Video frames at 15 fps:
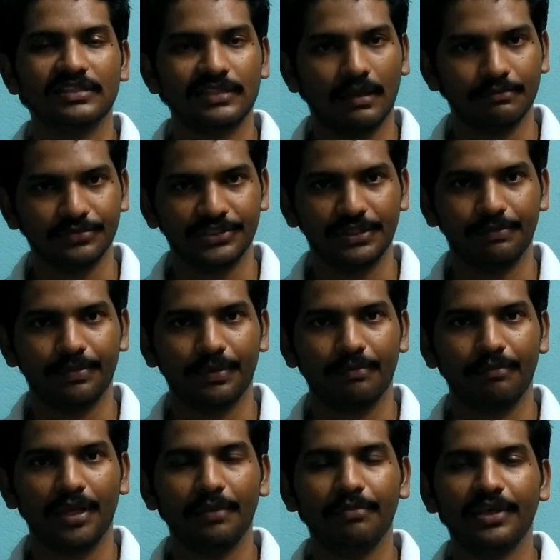Some
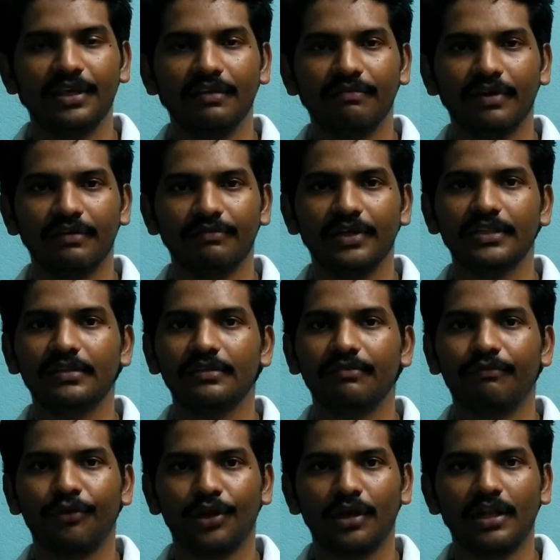ship may be given
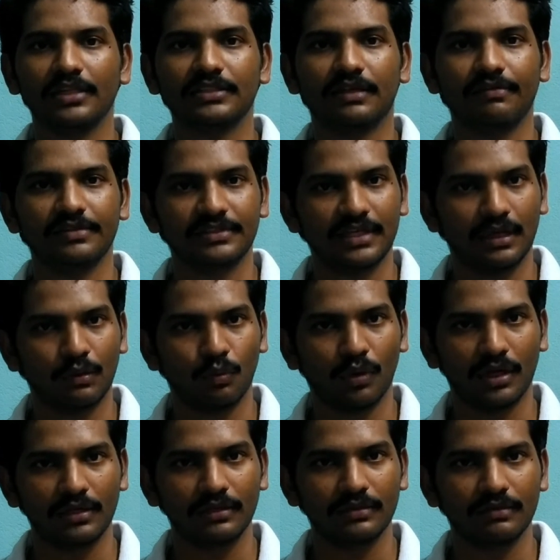with fuel oil service
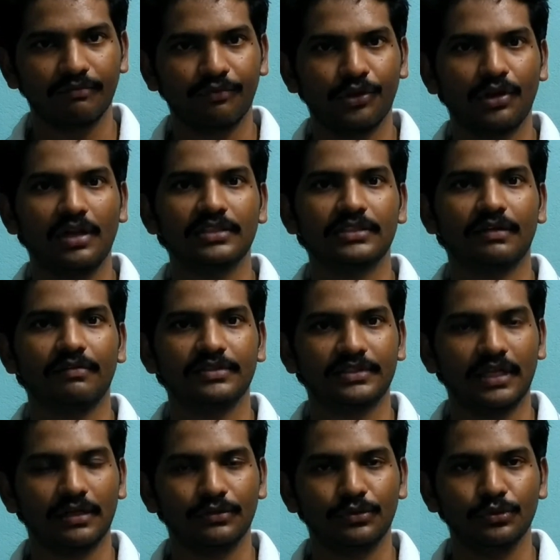tank 1, fuel oil
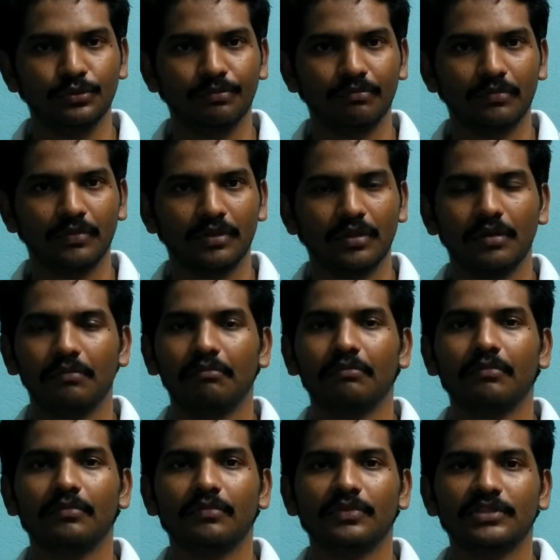service tank 2.
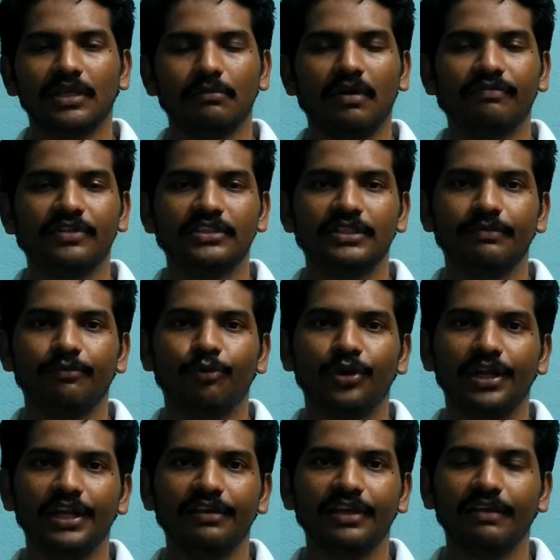Some of the ship
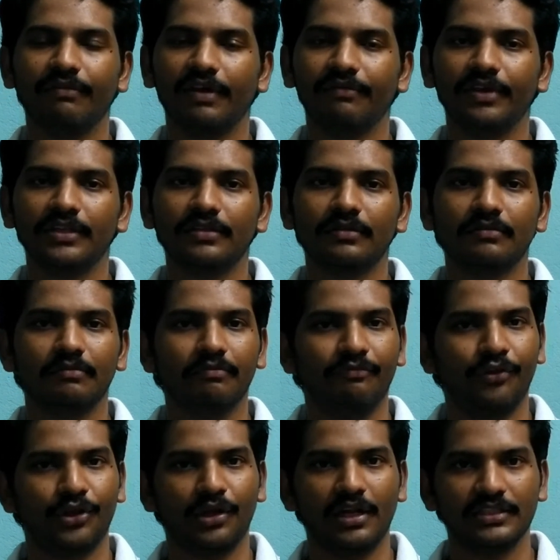only given
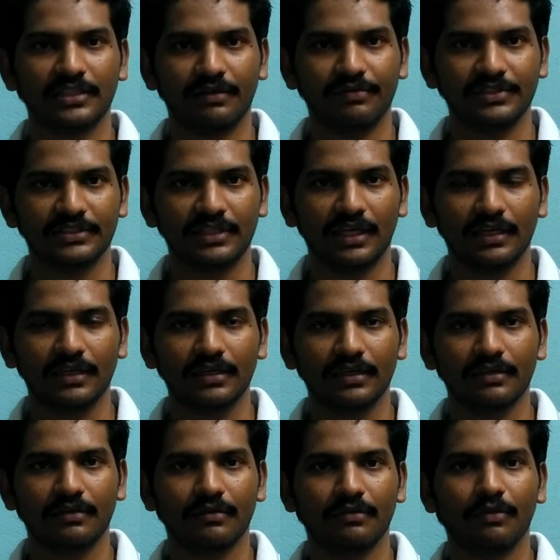with fuel oil service
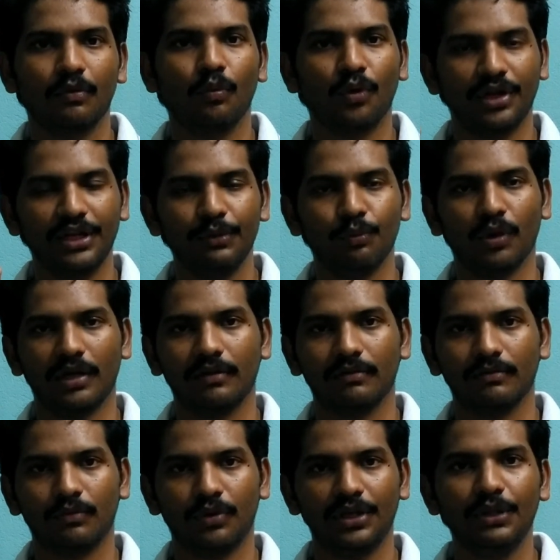tank only
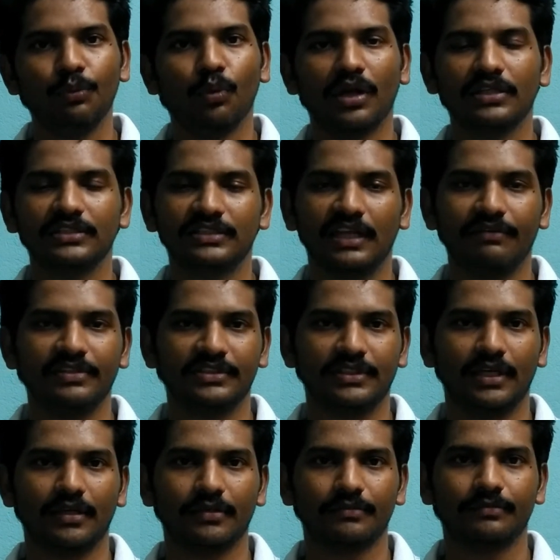one
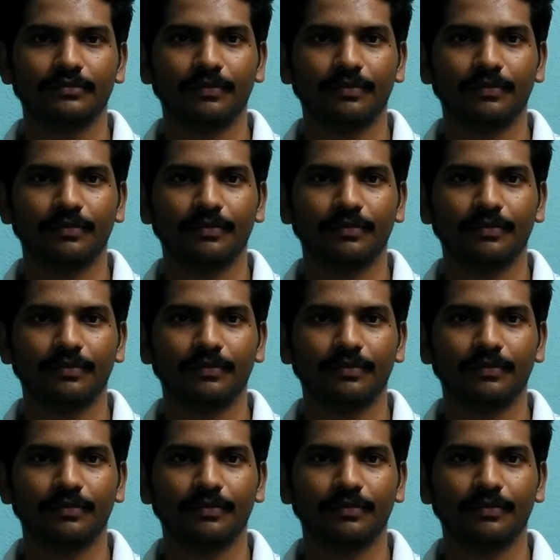service tank.